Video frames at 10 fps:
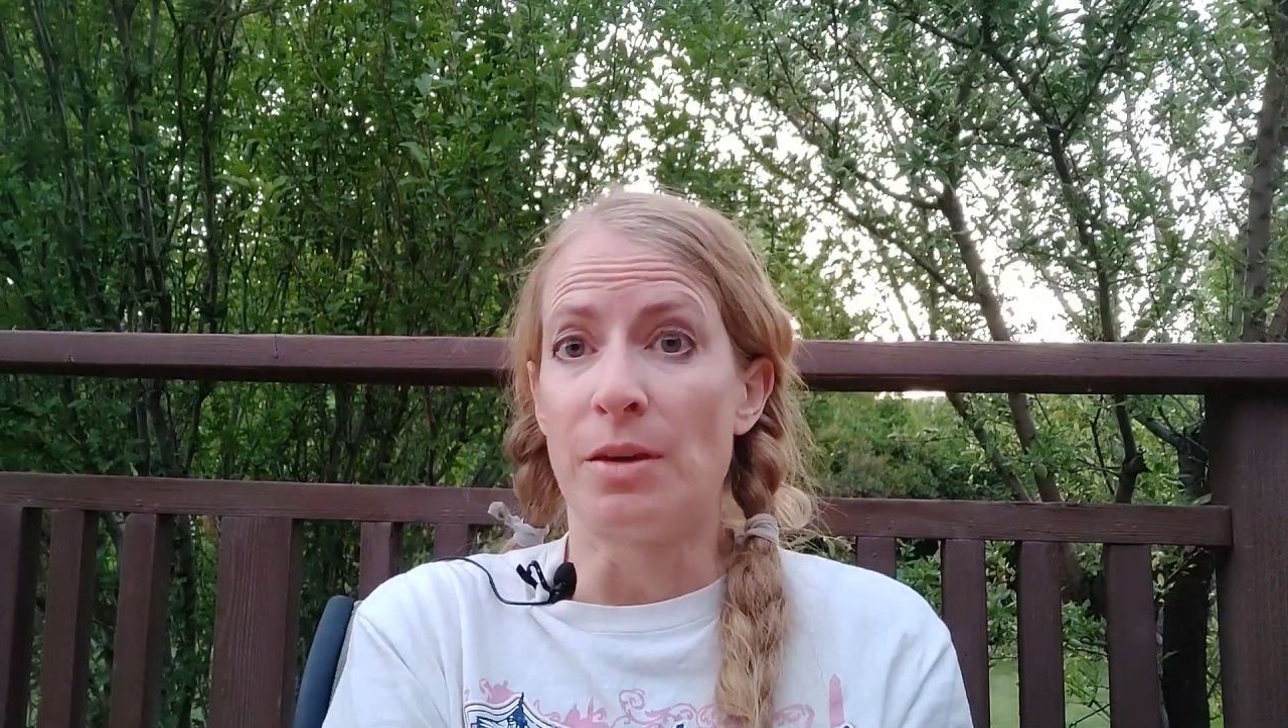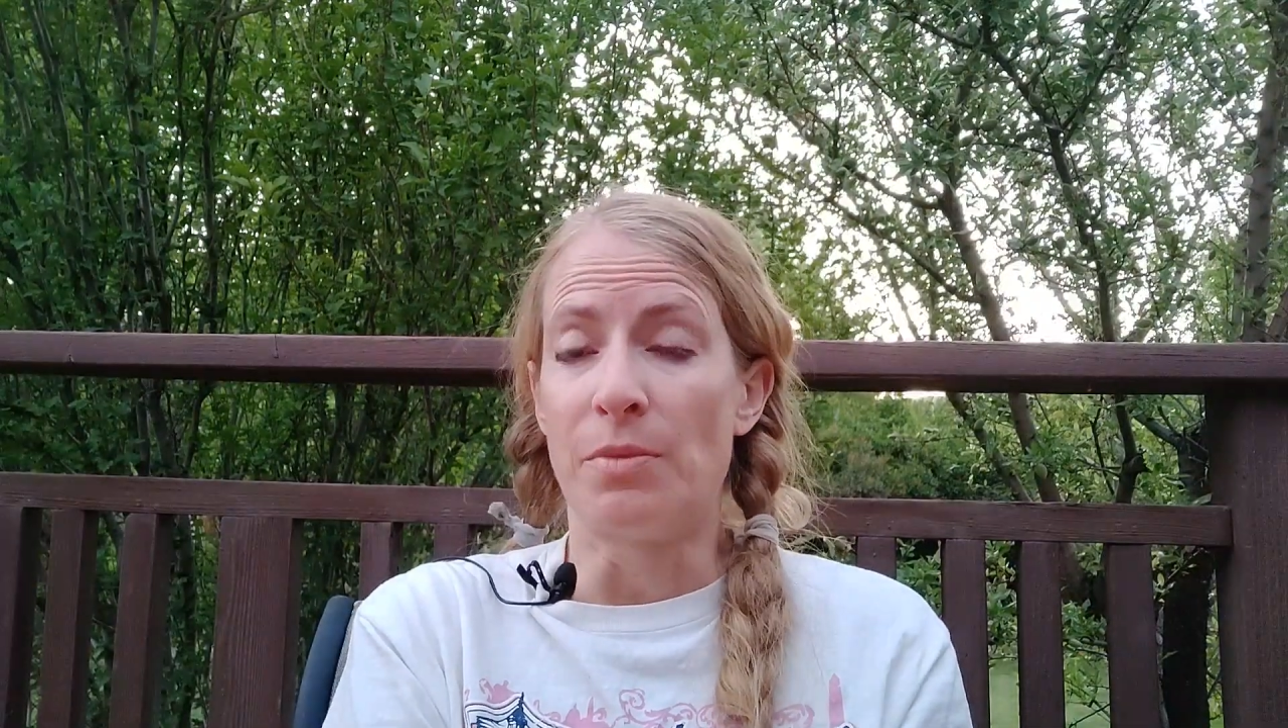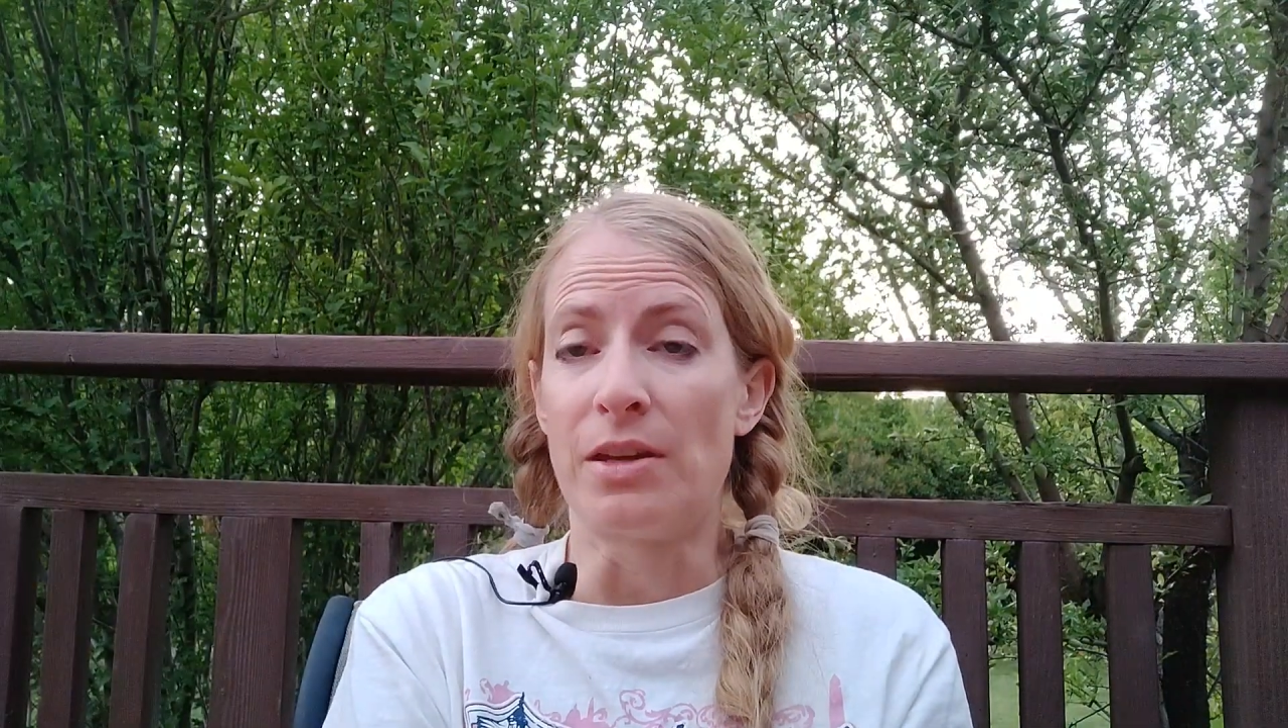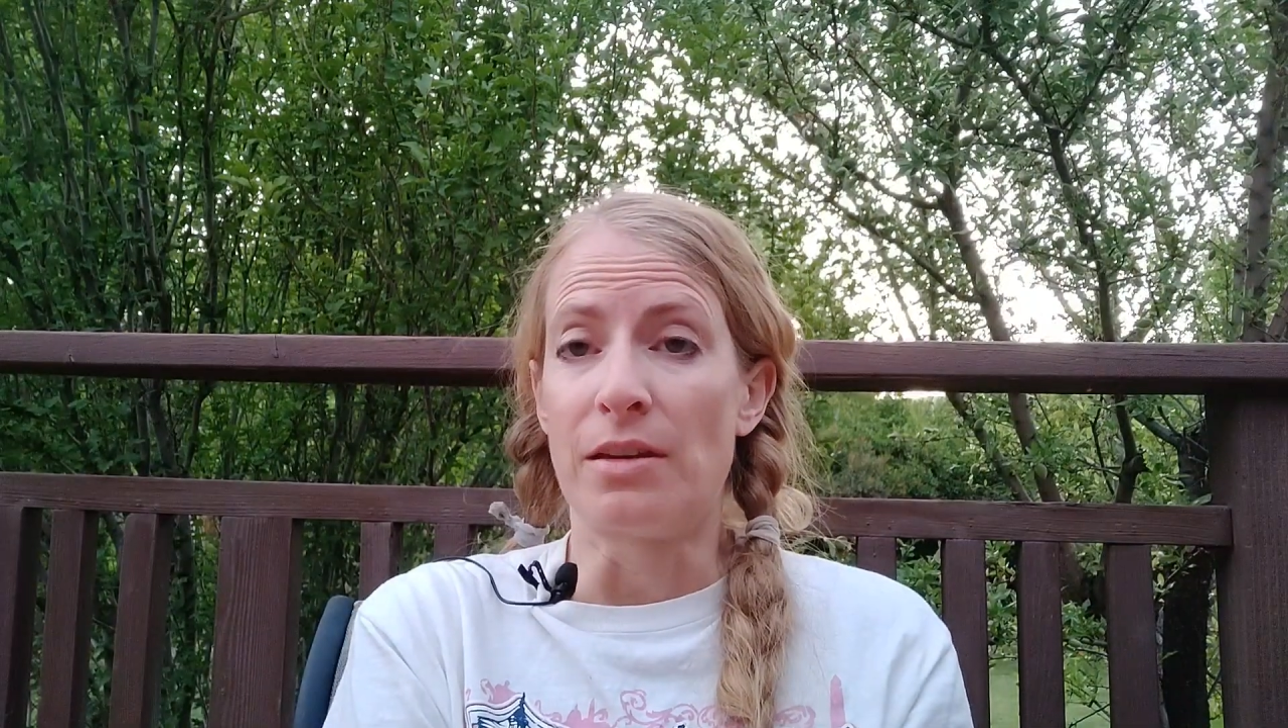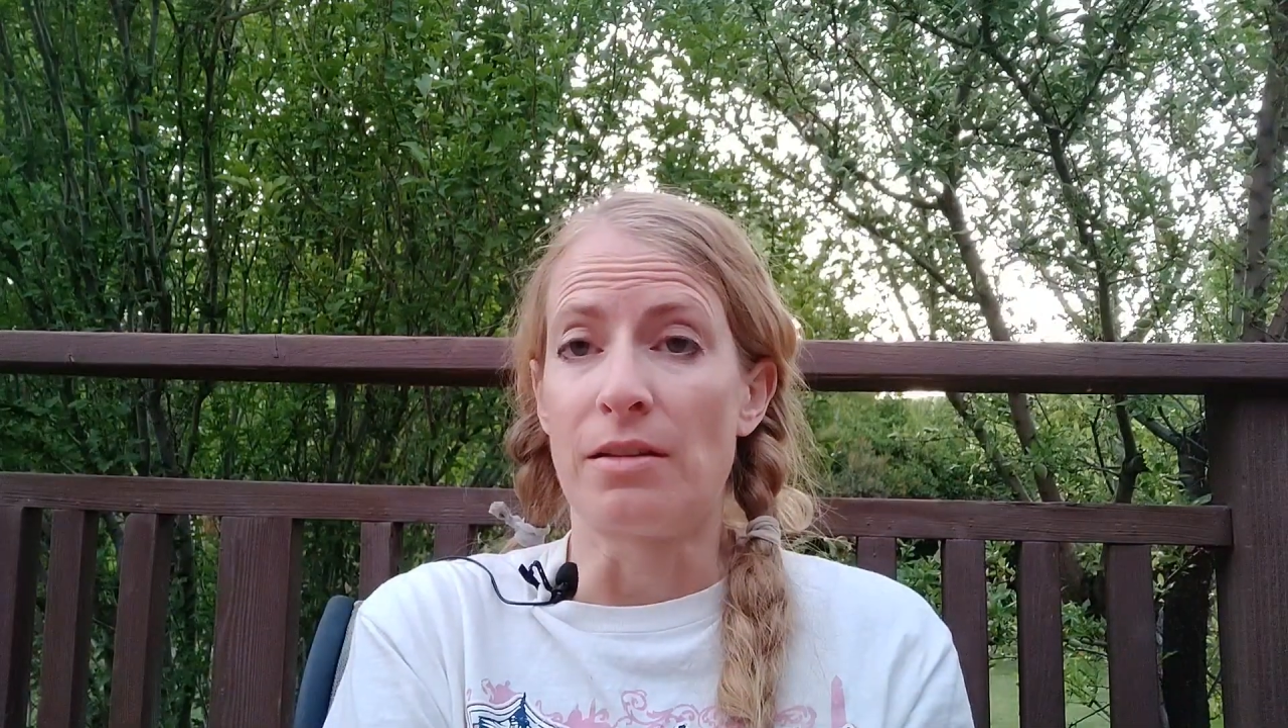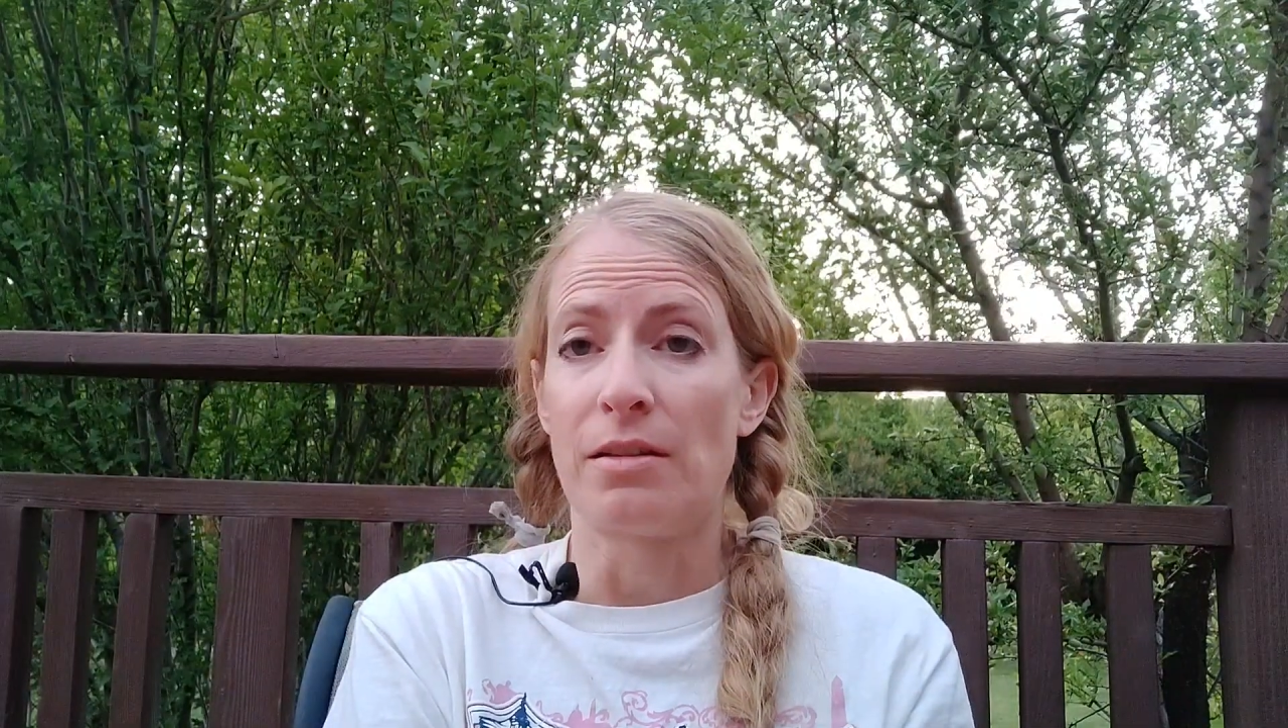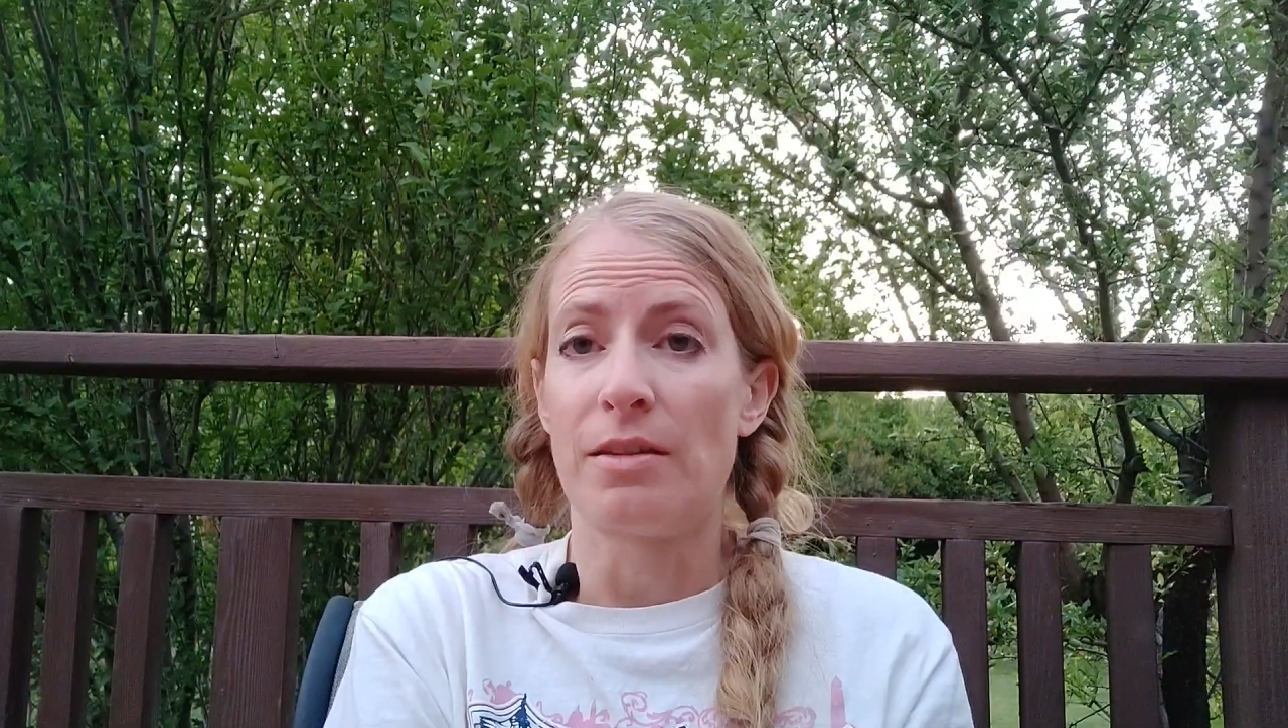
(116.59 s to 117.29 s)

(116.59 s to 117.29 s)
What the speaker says: something